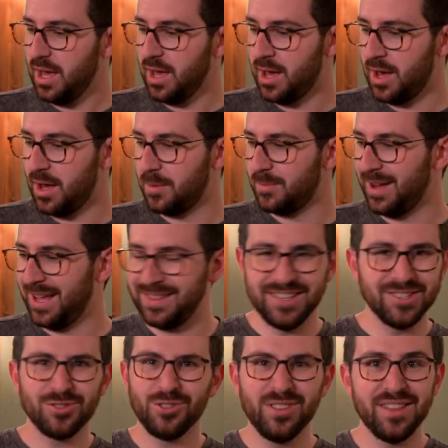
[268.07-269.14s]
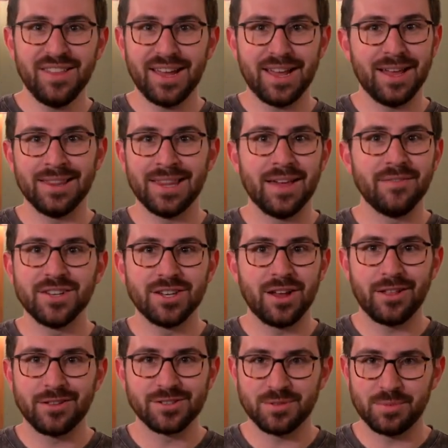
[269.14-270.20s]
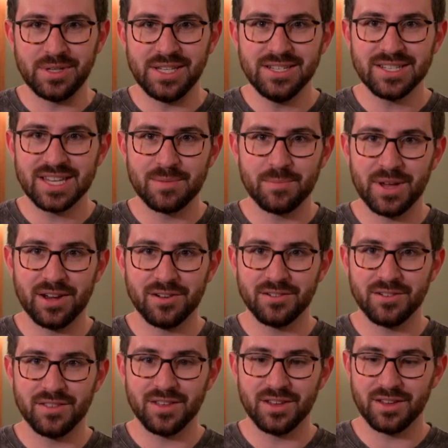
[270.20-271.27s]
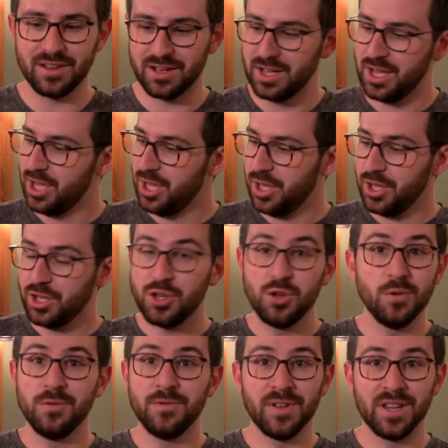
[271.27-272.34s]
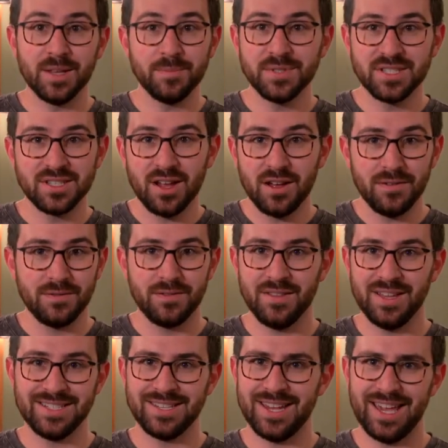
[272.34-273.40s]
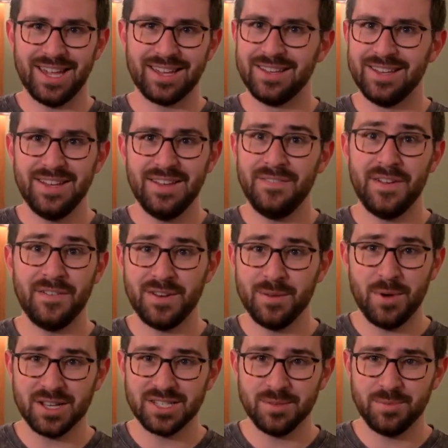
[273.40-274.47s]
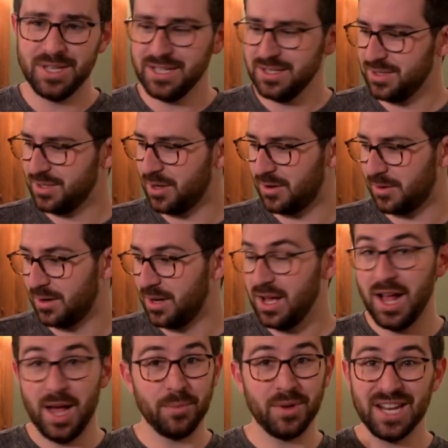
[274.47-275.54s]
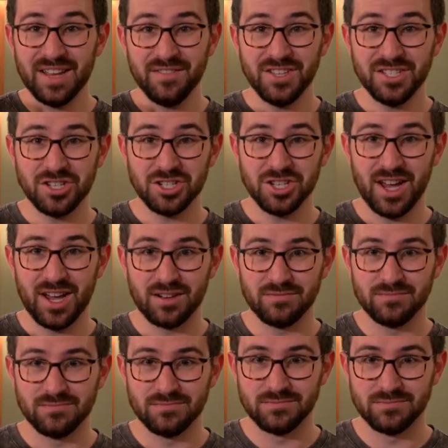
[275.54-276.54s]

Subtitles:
And these are only like $11 a piece compared to the Hue Phillips stuff that's like $50 a piece, so I'm gonna give these a shot.